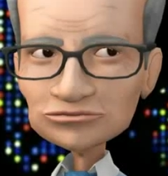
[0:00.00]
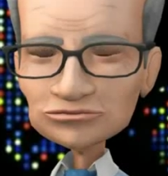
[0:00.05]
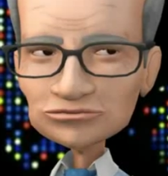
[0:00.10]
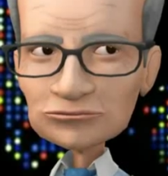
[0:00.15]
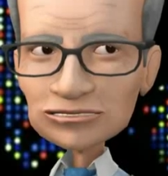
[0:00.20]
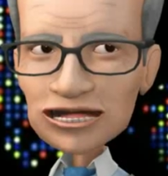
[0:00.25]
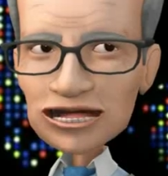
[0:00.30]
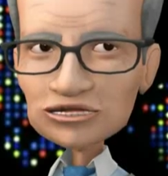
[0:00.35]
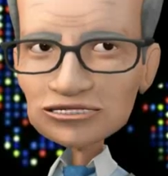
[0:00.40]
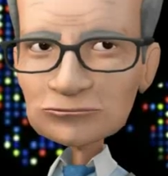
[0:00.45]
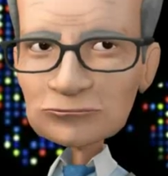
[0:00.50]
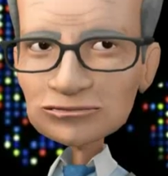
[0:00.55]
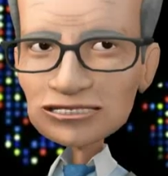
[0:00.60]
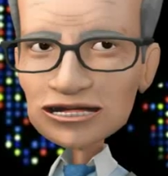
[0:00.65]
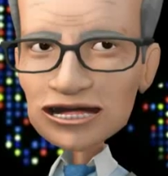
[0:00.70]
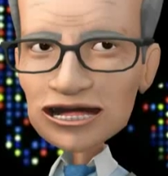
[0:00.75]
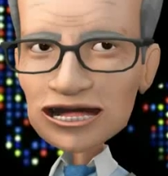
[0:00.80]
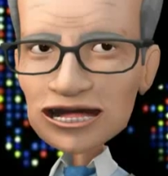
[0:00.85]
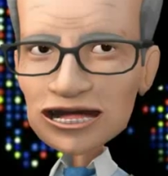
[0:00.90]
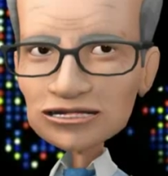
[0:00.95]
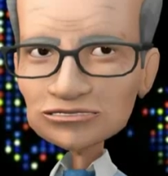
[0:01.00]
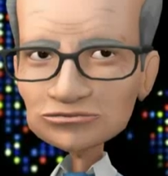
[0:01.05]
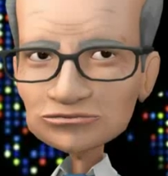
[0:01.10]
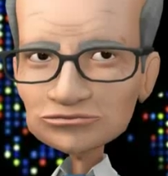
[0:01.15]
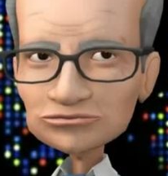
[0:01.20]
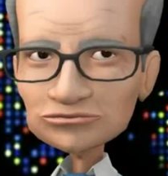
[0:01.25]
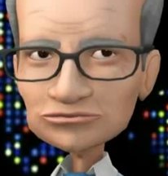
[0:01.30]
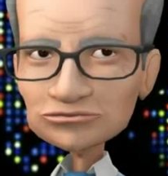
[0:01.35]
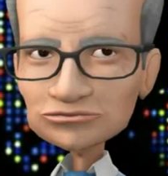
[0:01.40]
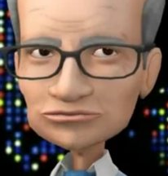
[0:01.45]
My reply,
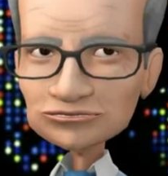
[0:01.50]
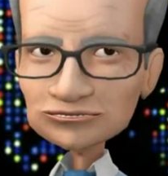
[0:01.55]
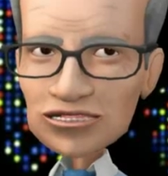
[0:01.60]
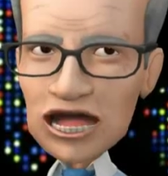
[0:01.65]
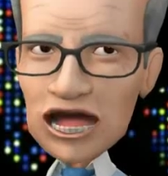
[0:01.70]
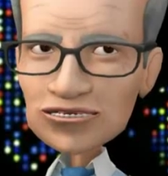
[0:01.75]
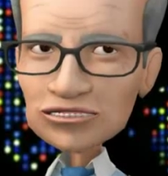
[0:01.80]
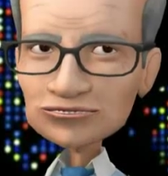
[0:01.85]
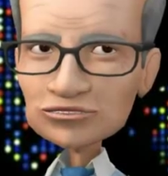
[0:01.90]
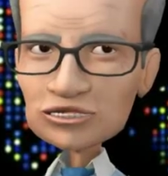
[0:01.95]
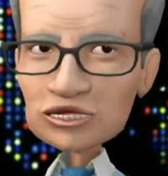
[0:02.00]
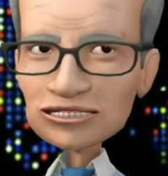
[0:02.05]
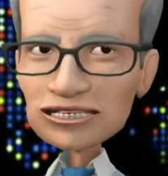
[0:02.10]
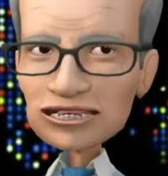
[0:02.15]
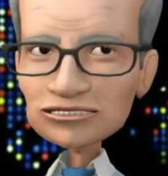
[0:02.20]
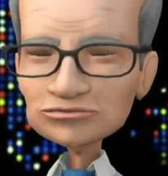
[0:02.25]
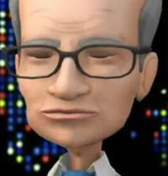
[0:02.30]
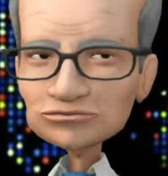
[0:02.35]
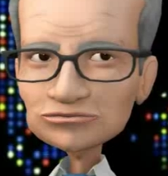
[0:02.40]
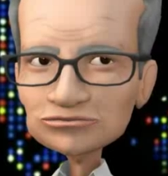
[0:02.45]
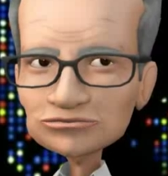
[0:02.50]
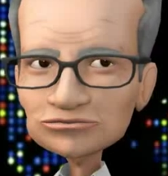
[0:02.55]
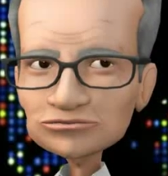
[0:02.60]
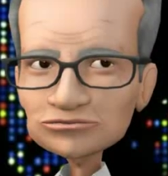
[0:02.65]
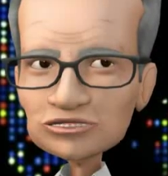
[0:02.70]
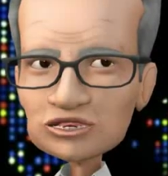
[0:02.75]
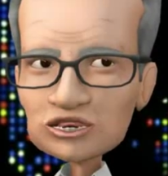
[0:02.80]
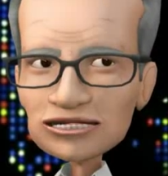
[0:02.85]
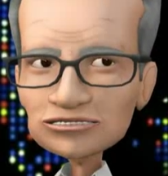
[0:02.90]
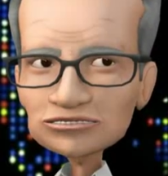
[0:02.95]
"Not at all."
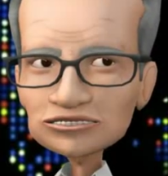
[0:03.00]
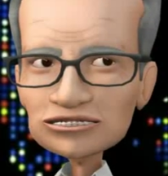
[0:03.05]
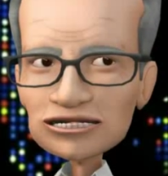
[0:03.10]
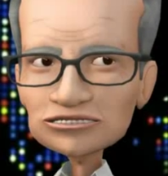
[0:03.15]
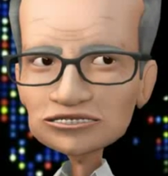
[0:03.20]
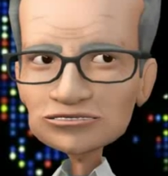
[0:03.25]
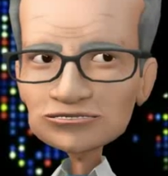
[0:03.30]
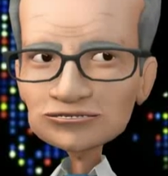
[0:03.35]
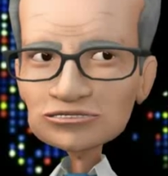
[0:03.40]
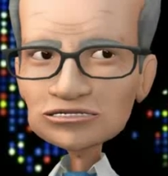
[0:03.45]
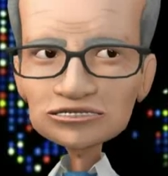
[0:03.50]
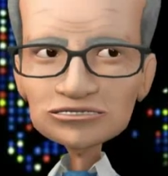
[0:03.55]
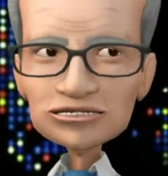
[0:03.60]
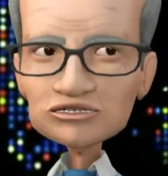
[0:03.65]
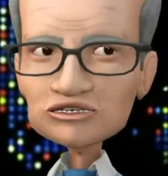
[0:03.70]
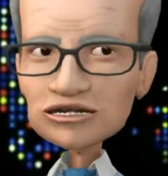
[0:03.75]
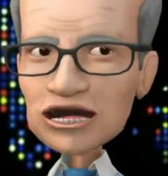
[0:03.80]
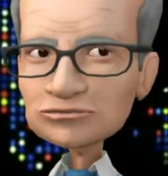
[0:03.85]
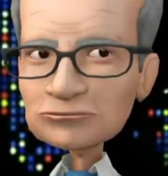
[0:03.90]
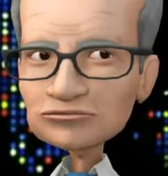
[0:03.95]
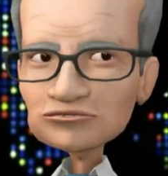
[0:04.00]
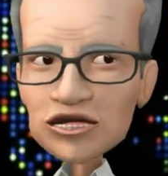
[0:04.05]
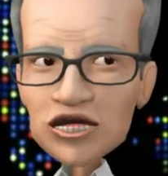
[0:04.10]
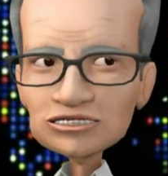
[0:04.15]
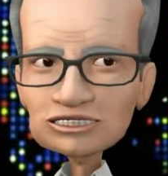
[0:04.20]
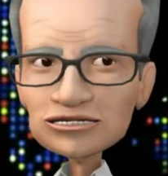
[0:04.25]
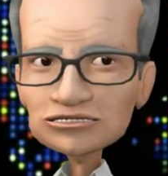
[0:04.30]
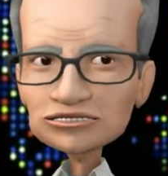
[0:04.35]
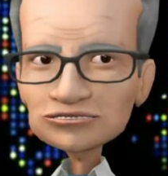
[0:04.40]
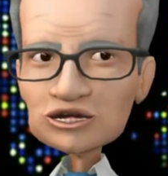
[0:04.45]
The assistant has a sharp
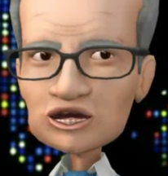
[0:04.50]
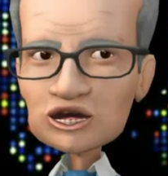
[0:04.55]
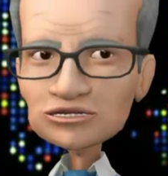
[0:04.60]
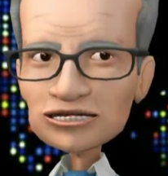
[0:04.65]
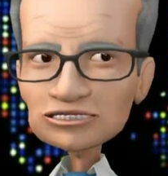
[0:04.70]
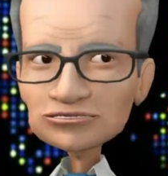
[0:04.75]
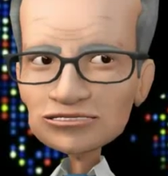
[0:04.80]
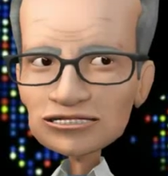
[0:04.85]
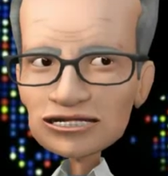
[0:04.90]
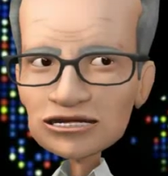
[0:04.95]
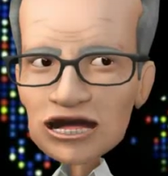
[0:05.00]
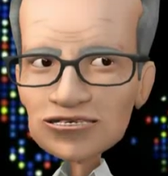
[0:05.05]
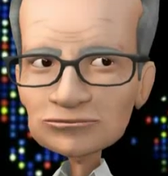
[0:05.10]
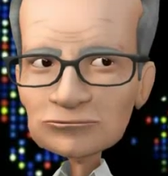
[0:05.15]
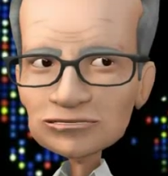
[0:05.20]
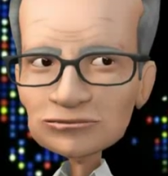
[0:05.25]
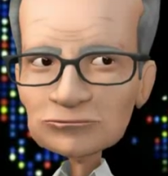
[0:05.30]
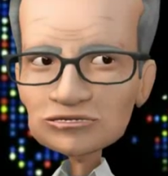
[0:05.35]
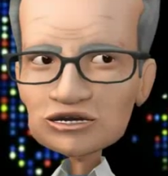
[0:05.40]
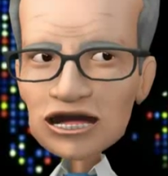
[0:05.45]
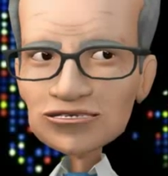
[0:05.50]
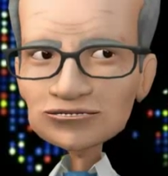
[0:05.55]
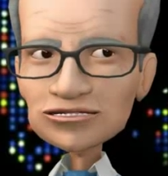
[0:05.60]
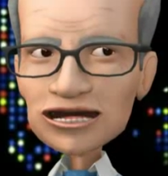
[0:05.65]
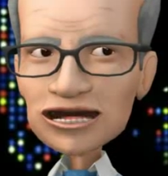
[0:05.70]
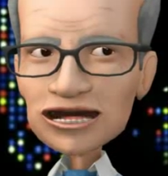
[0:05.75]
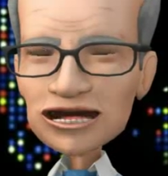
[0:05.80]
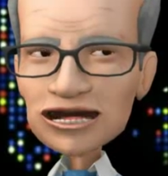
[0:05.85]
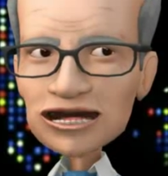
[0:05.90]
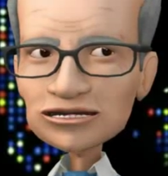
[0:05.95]
focus directly on my brown
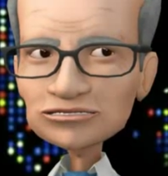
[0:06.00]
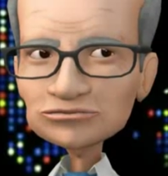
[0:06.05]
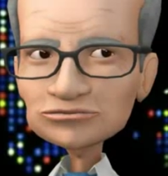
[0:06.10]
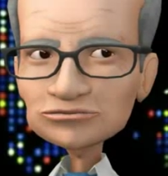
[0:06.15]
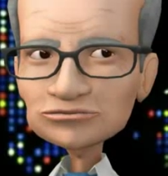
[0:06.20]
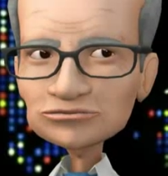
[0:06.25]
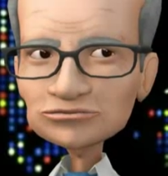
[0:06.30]
eye.